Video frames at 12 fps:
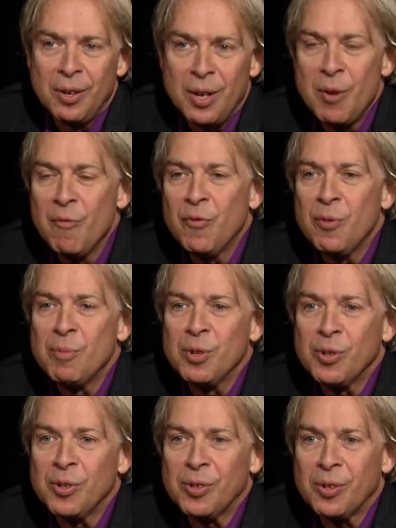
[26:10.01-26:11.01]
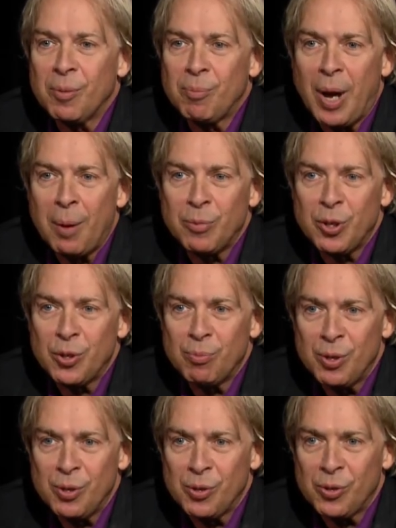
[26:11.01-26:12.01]
infamous uh, Baptist
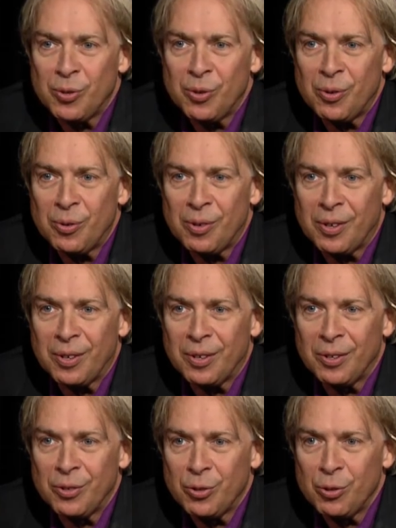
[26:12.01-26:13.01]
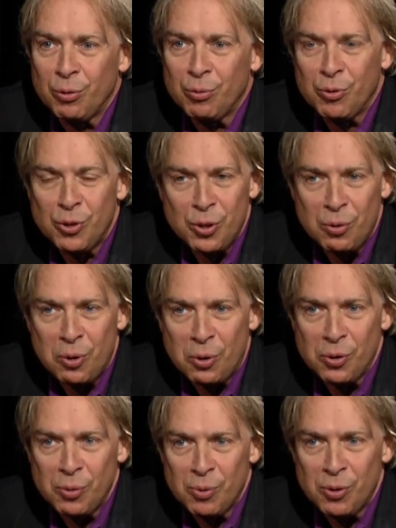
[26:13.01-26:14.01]
minister, uh, children's show
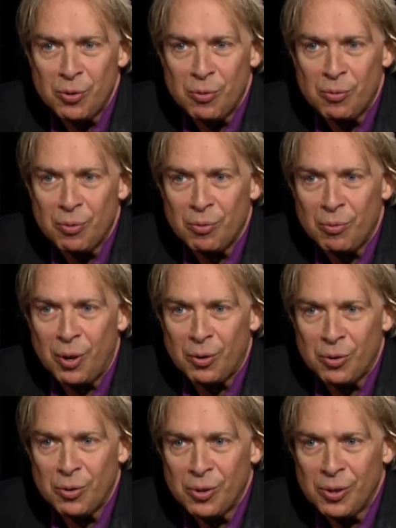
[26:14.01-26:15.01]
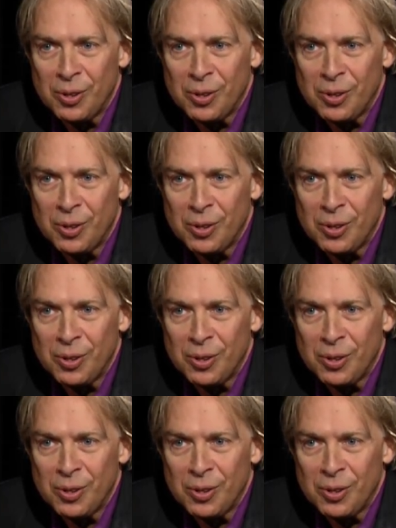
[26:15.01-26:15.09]
host, Mr. Rogers.